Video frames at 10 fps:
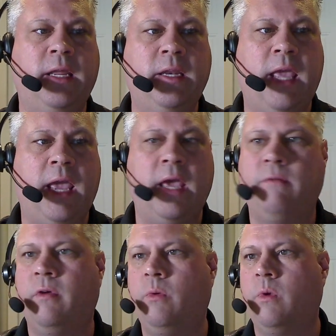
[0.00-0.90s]
and in
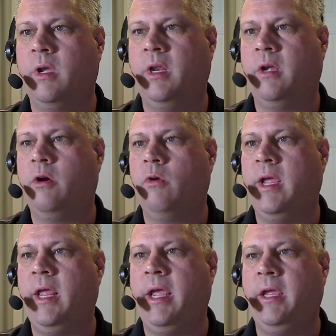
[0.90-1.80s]
Canva we're going to
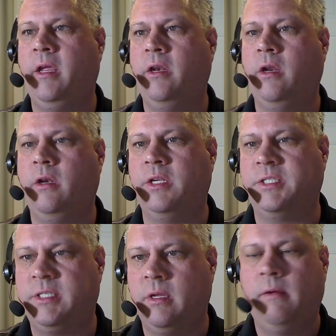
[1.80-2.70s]
create a
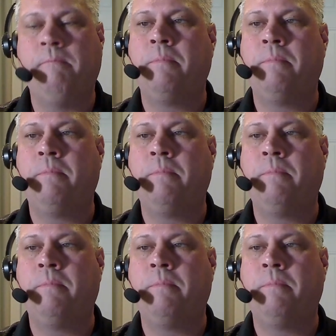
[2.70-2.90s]
design.